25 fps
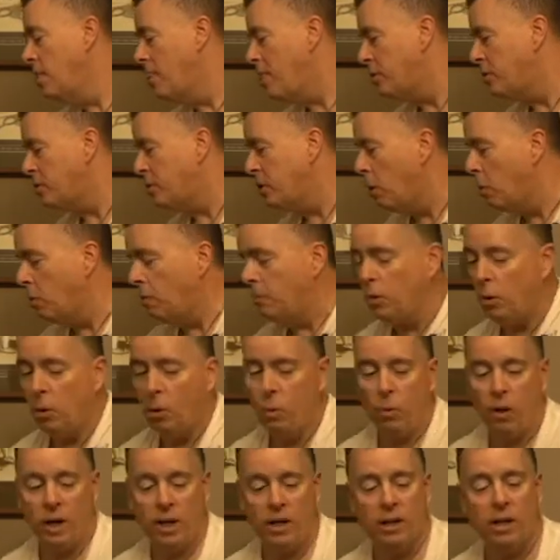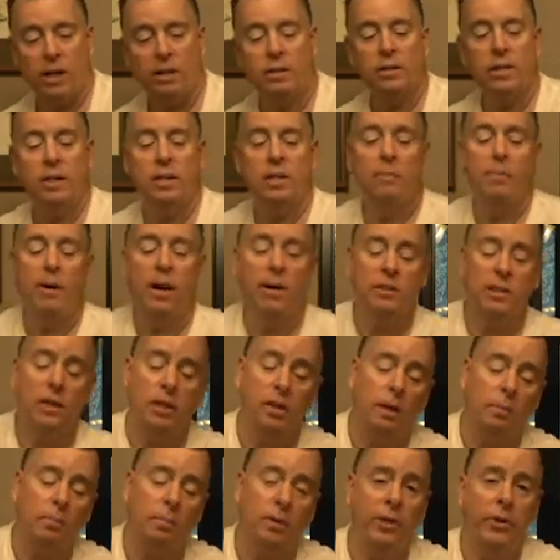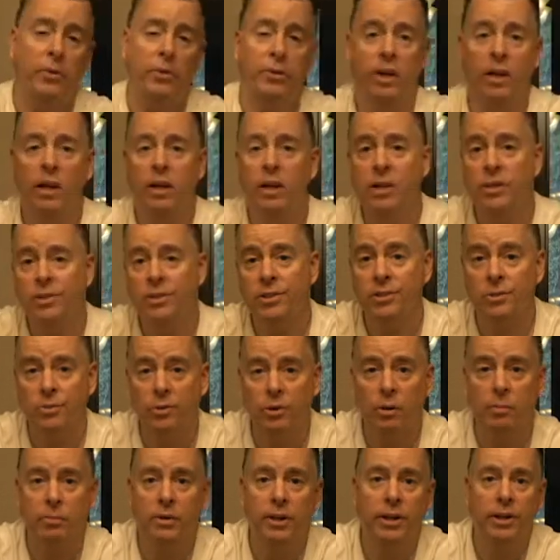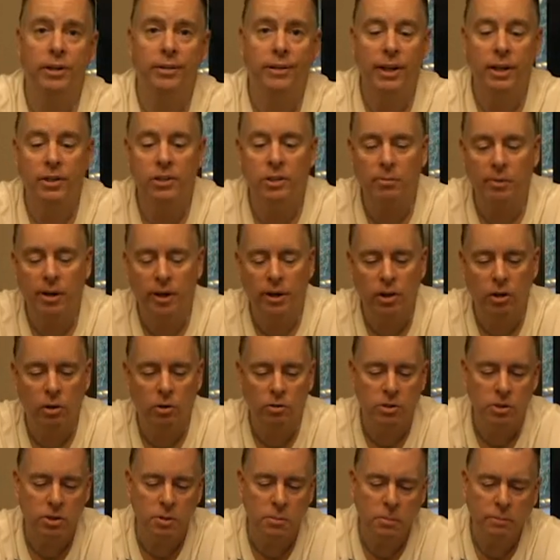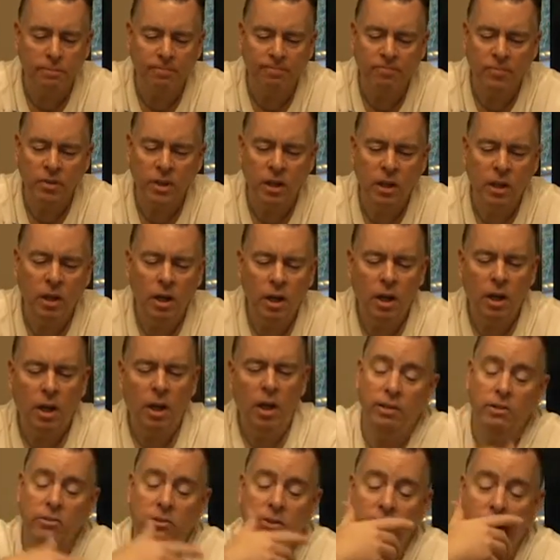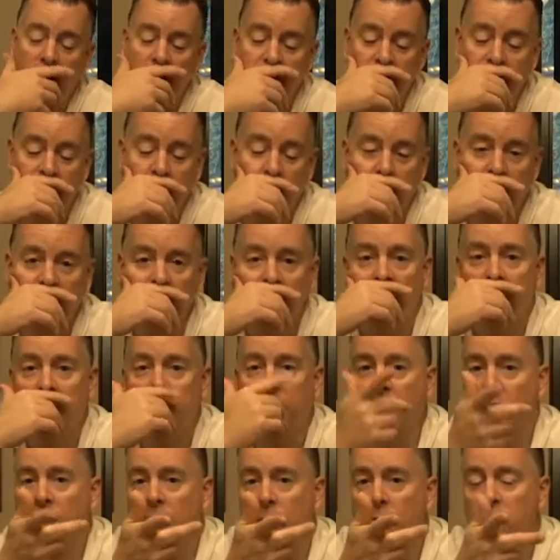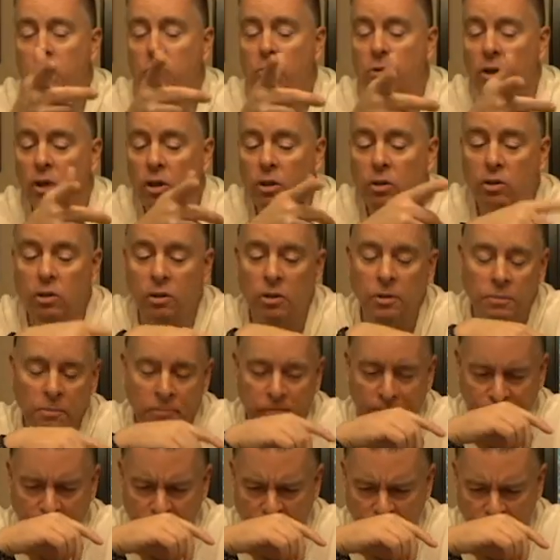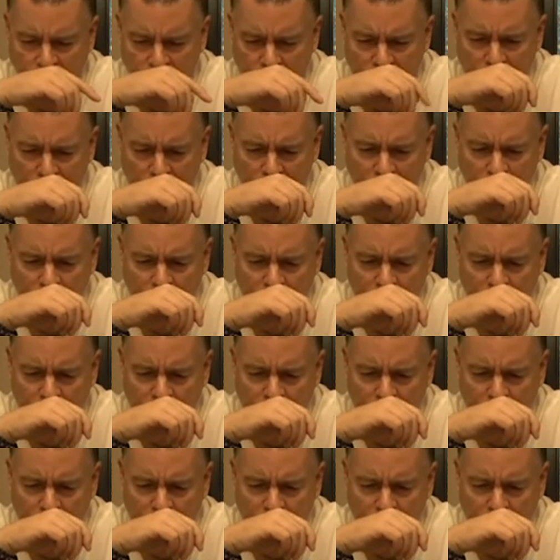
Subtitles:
So what can I tell you about the company, okay? And this is where I'm going to get to my notes. Here's something I found that was really cool, okay?